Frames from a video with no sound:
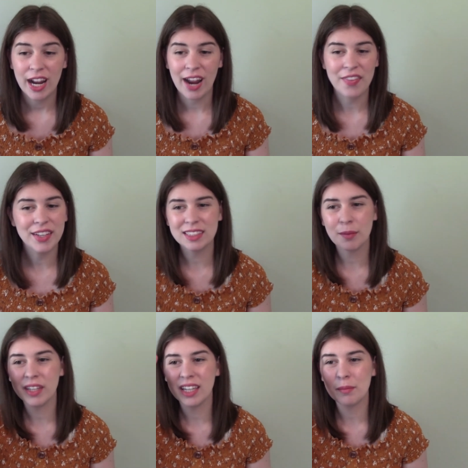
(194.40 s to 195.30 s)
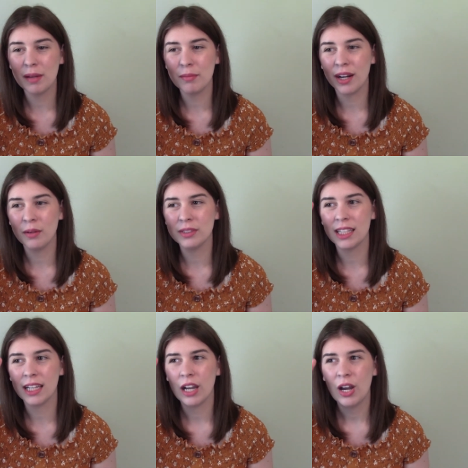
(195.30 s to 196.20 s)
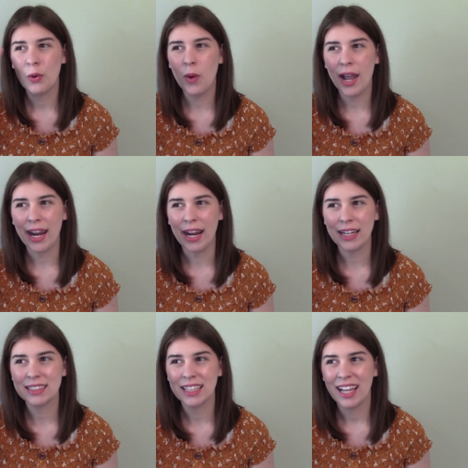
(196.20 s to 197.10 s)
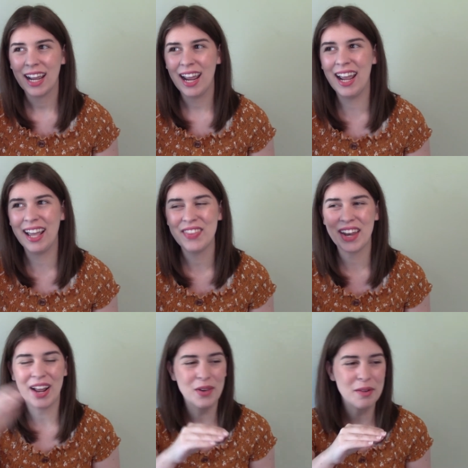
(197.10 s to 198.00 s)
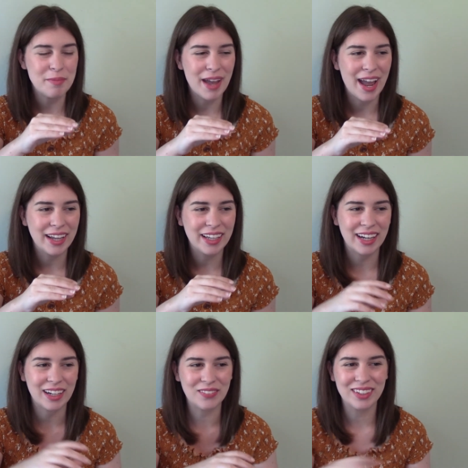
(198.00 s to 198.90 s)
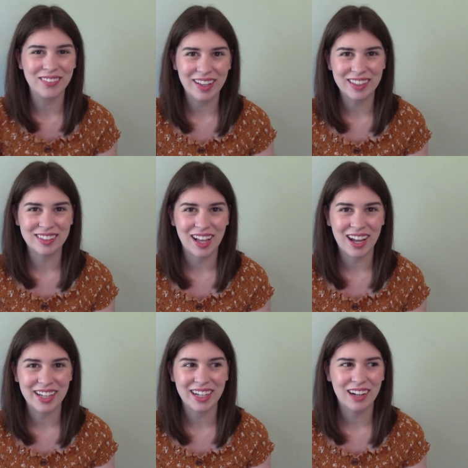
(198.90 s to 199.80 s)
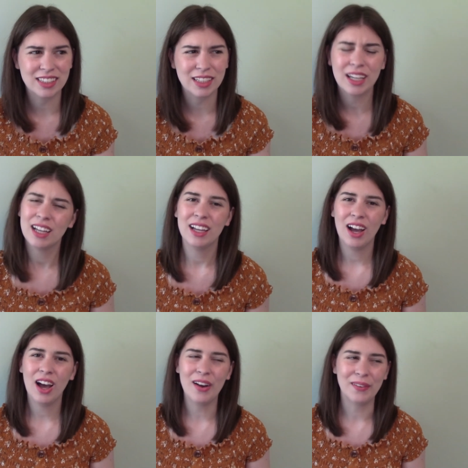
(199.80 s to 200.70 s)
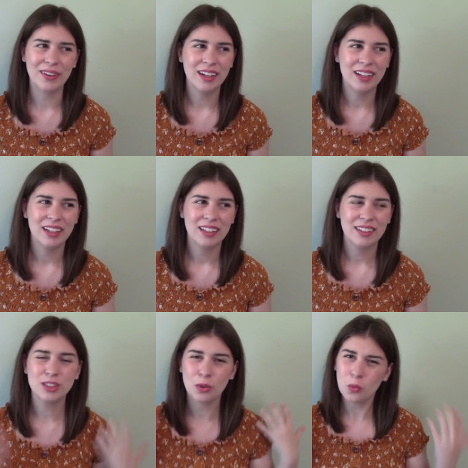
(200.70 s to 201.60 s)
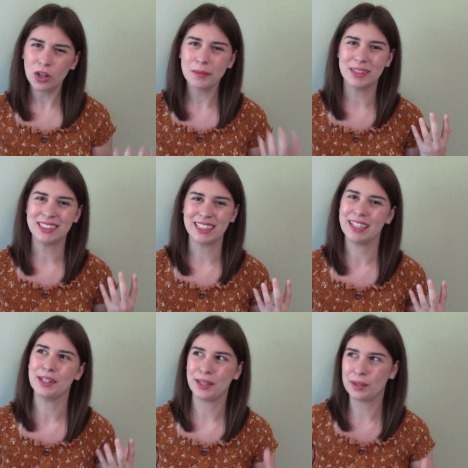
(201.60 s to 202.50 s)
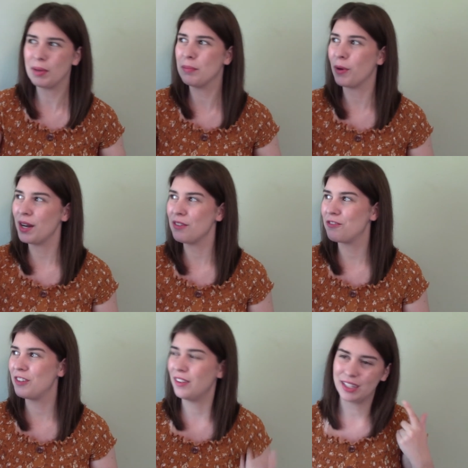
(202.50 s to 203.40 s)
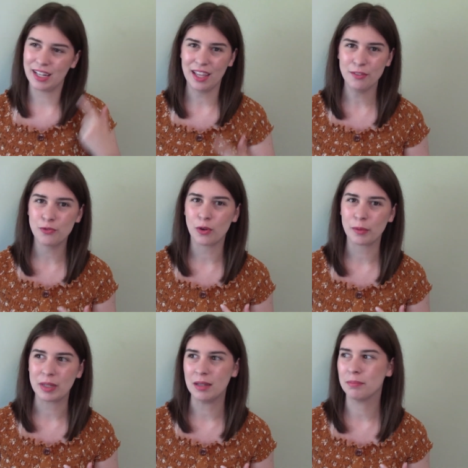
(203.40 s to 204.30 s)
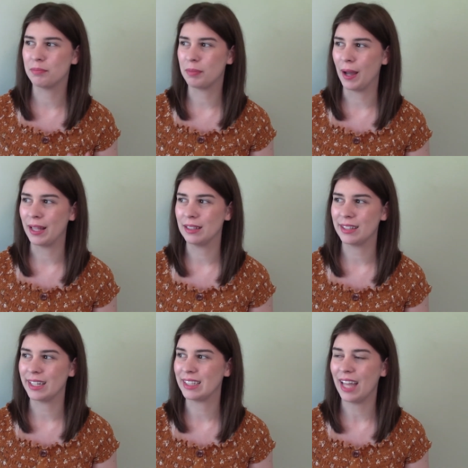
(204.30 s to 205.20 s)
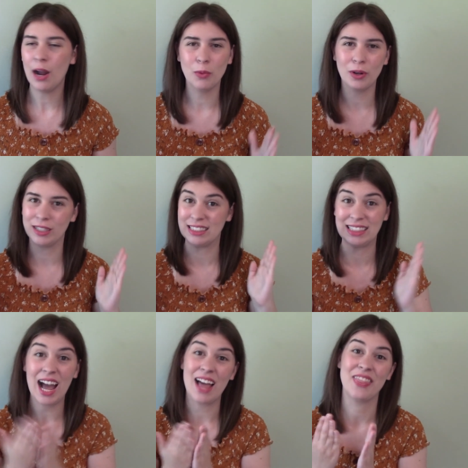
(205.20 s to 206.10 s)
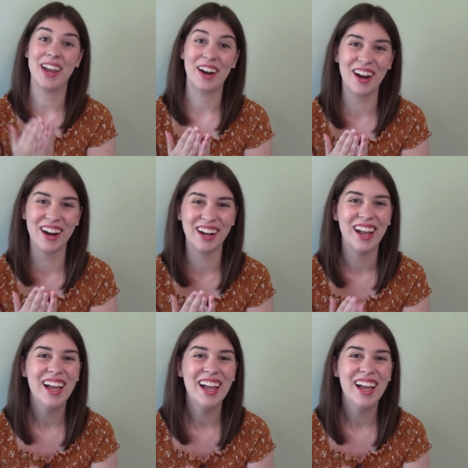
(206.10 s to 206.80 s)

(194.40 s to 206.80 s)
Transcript: and then something in my brain was like, wait, and then I went back and I reread the line and I was like, oh, there's a word missing here. Like, my brain filled it in for me, but like that word is not there.